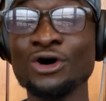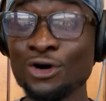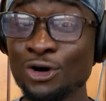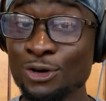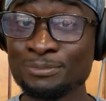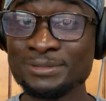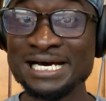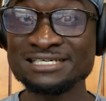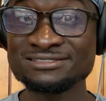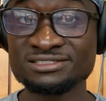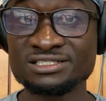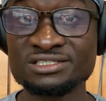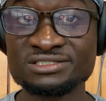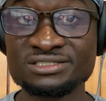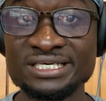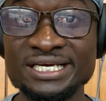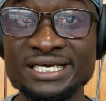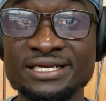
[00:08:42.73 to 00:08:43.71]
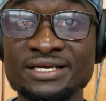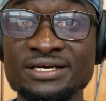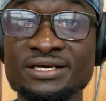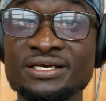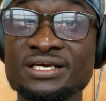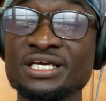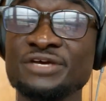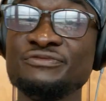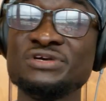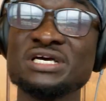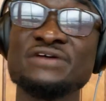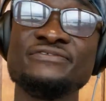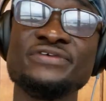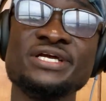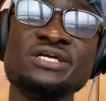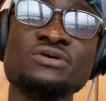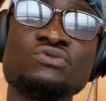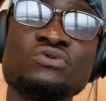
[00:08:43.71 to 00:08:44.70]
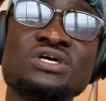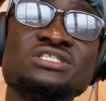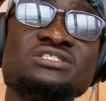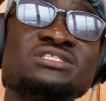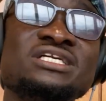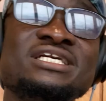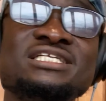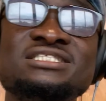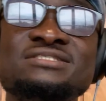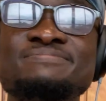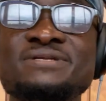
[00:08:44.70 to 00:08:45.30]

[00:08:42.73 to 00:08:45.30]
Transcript: Hope that sinks in. If you have any questions,